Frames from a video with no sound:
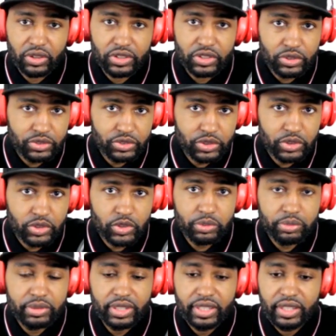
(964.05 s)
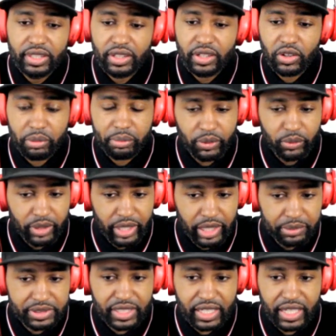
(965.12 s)
YouTube, on my
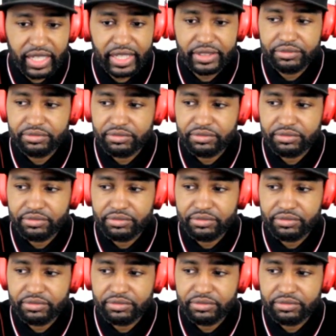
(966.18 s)
website.